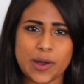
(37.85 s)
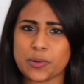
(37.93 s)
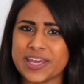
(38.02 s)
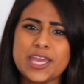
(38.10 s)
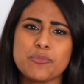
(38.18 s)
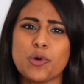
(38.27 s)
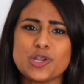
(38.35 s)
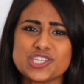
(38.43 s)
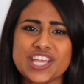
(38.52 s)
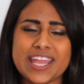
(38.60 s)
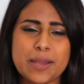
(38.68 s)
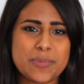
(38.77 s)
Well, keep
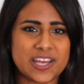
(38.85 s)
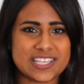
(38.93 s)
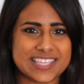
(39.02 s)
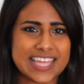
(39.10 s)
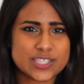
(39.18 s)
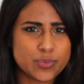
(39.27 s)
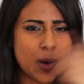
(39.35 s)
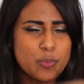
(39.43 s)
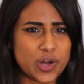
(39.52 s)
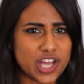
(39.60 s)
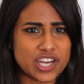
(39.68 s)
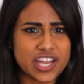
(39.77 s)
watching because that's what
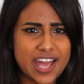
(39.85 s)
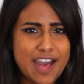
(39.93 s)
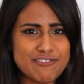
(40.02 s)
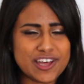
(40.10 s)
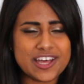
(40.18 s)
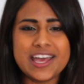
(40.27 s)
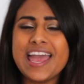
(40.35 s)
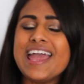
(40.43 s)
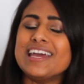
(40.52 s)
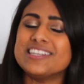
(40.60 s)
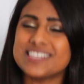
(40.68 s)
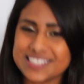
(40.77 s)
we're going to cover
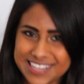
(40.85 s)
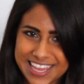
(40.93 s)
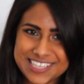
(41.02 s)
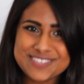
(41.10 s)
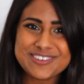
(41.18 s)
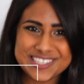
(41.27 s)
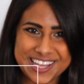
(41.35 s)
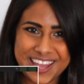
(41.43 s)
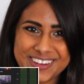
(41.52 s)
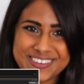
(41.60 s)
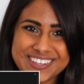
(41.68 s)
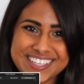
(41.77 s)
in today's
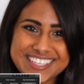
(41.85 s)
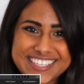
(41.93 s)
video.